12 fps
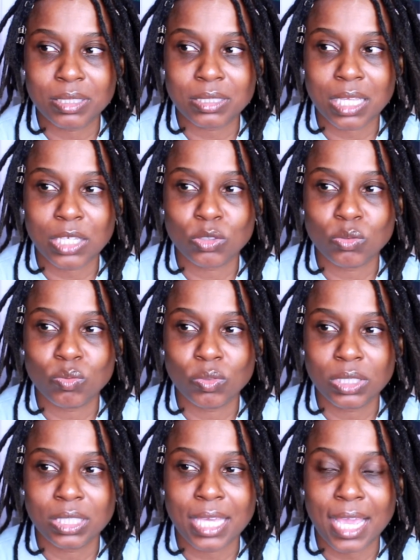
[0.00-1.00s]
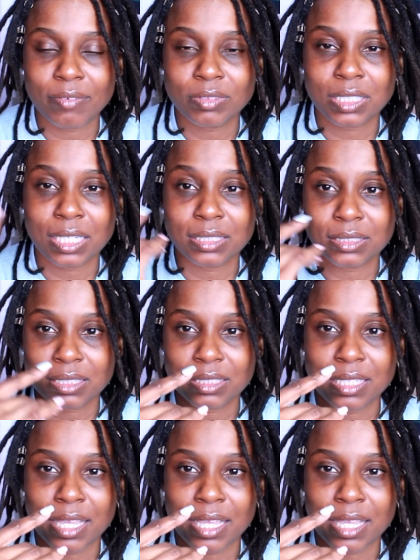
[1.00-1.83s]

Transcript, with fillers: It's like you really have to like sit